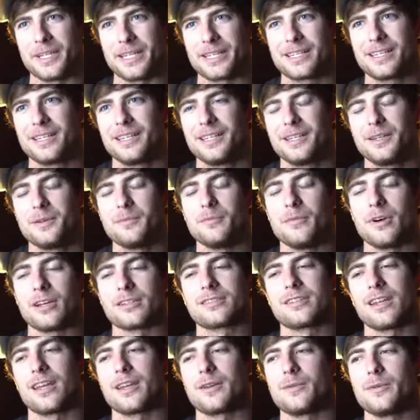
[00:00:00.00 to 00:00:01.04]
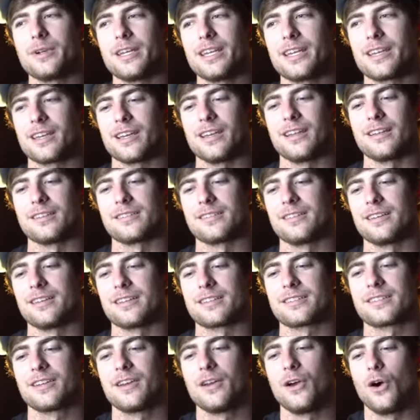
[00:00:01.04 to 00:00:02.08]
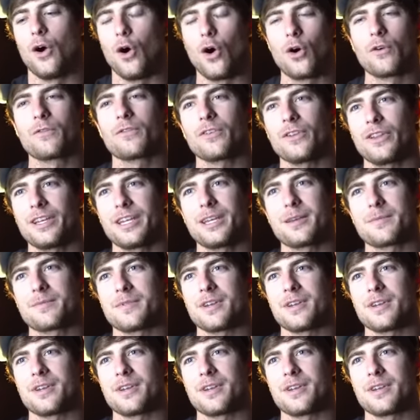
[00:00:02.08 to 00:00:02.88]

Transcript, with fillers: Week. Mustang Week is this overly